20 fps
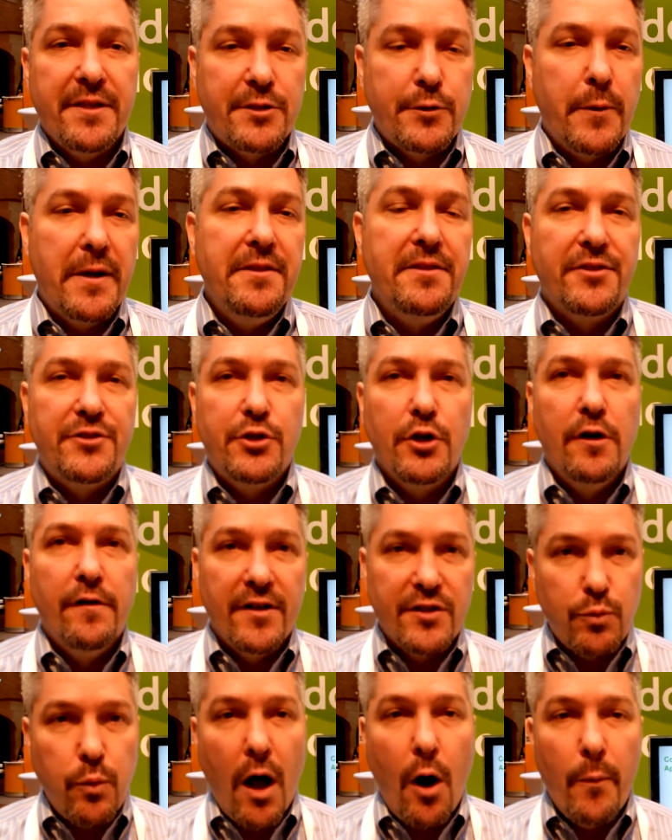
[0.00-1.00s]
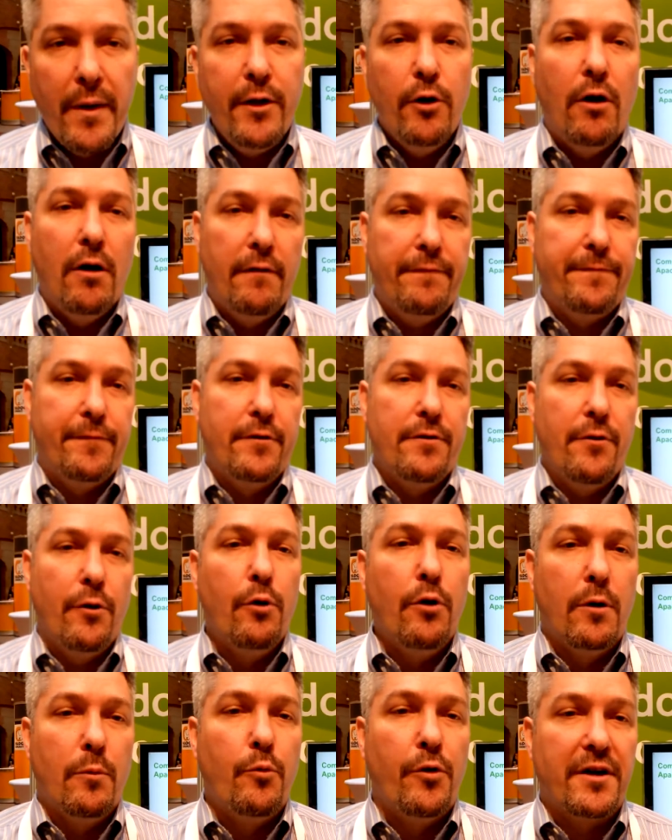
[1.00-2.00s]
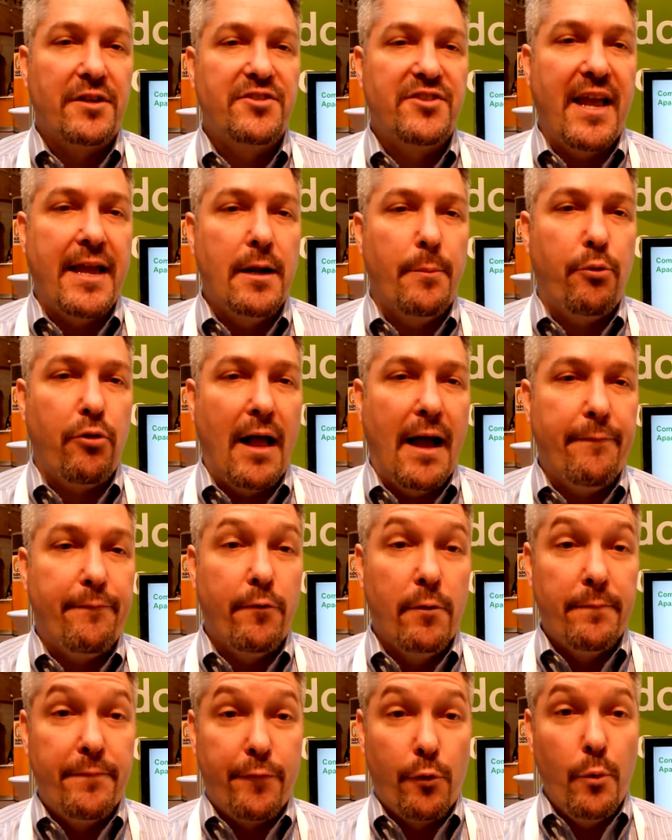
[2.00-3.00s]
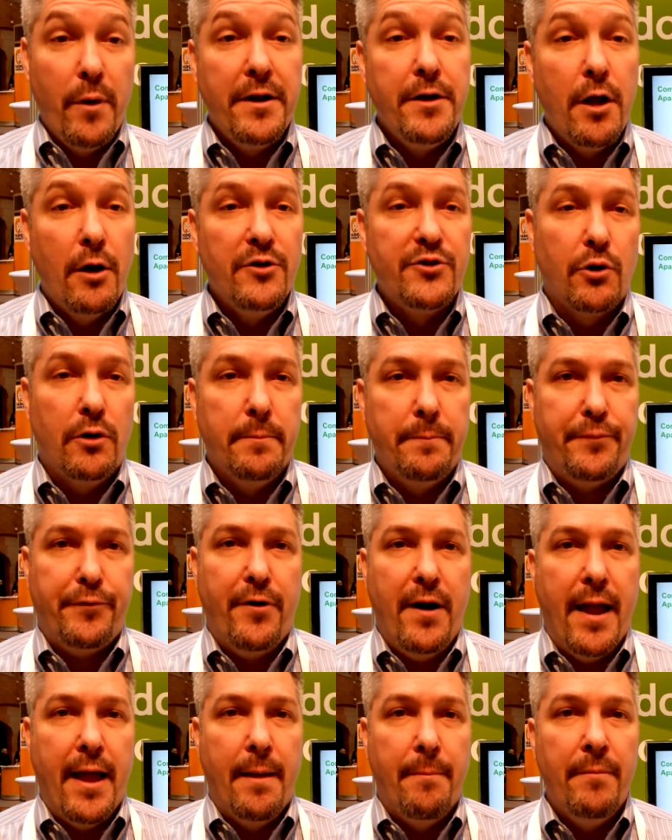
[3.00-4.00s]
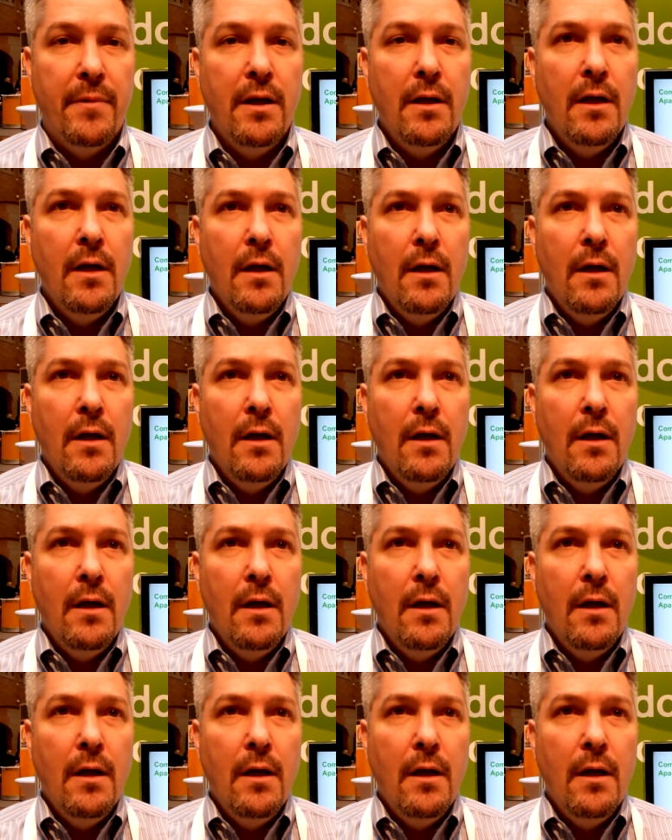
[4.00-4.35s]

between the two of us, while we offer the Hortonworks data platform for Windows on-prem,